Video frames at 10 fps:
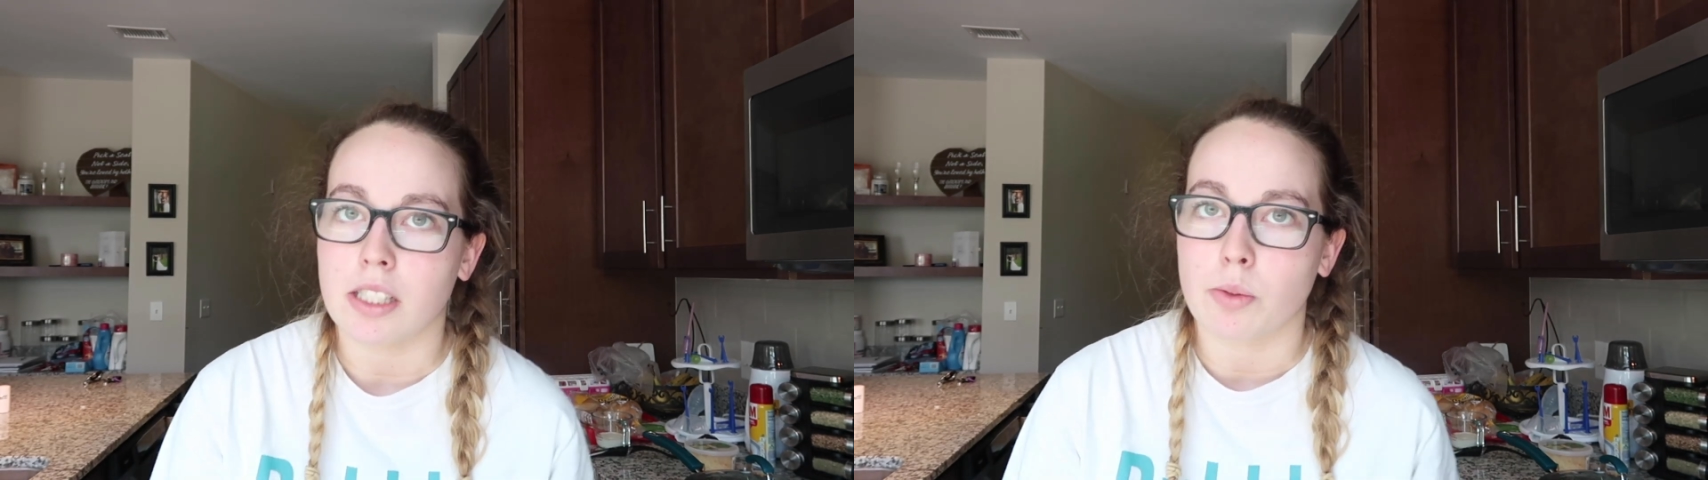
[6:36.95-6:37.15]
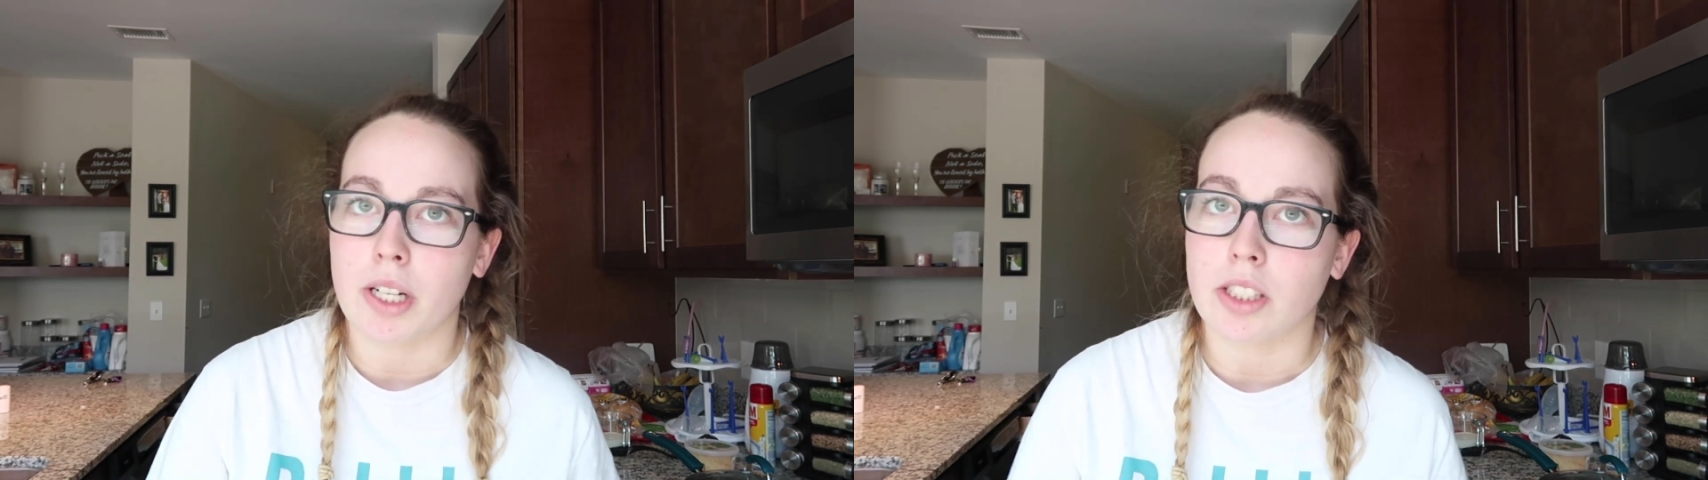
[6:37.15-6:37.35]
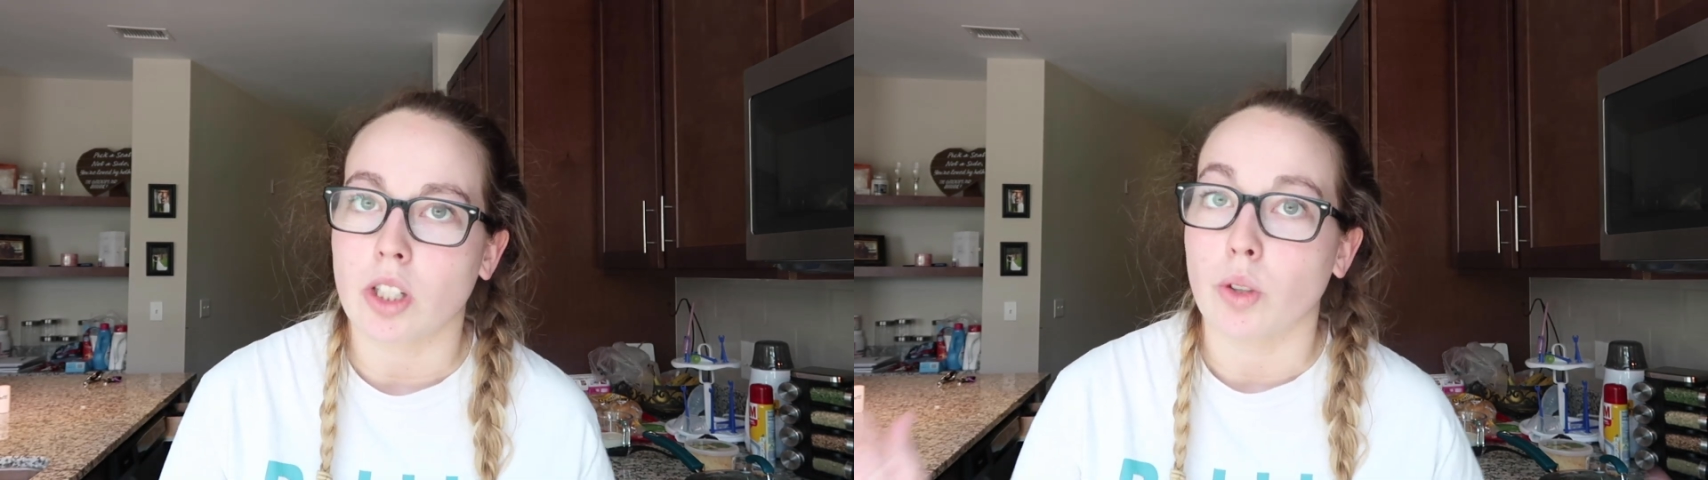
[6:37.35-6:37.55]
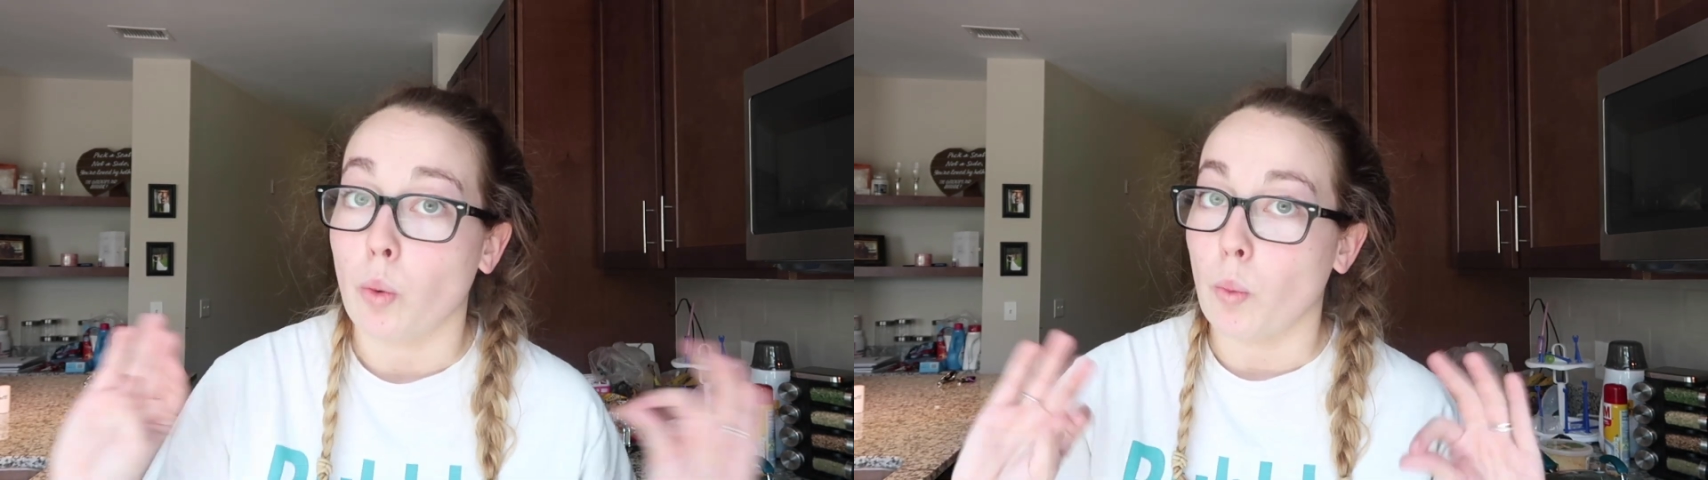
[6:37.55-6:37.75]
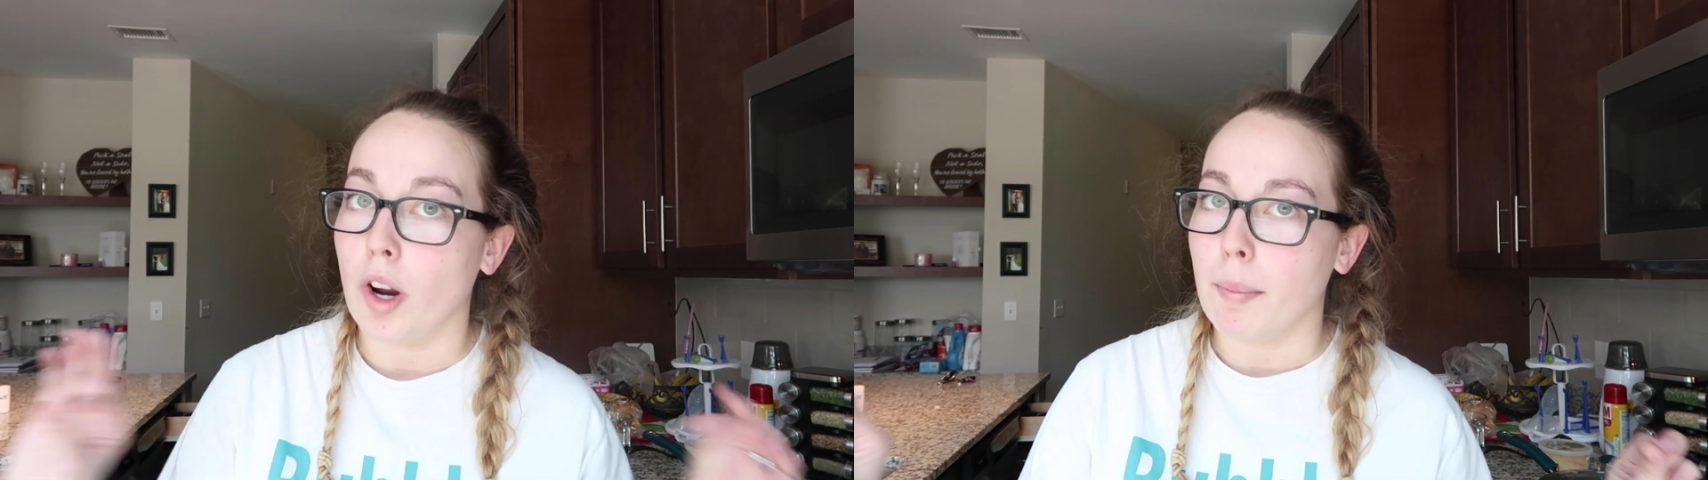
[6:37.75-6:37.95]
That's why it's
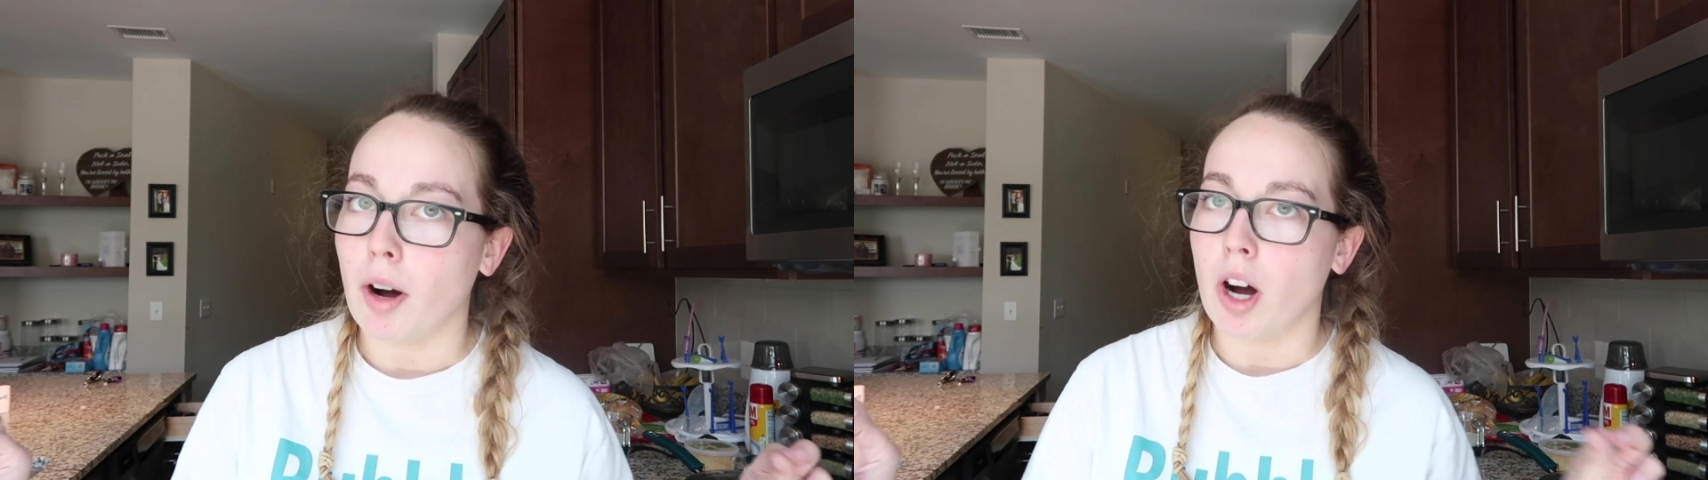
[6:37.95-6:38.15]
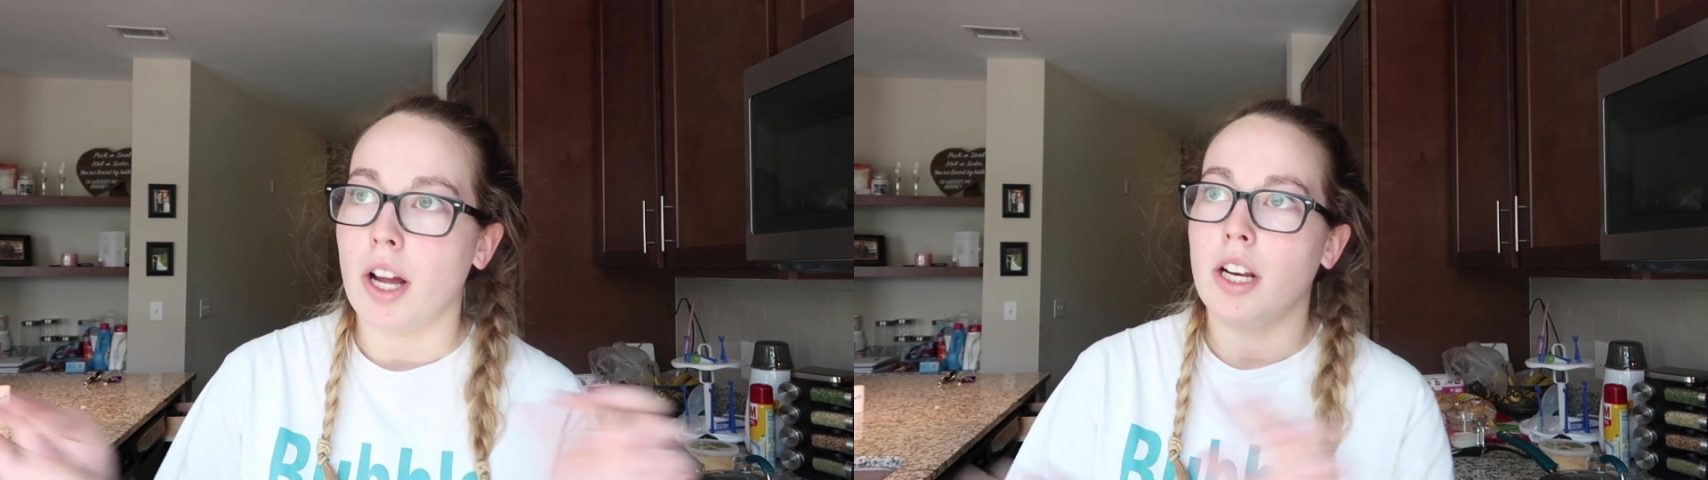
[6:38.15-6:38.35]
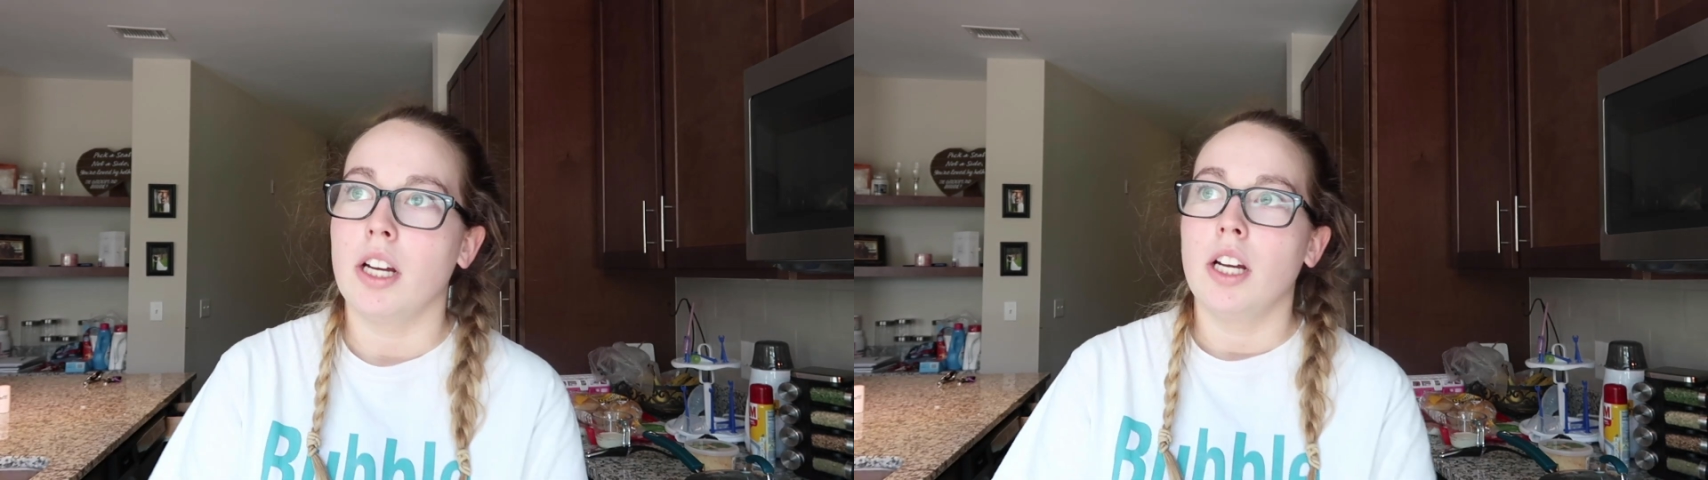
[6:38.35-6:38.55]
called 1 pot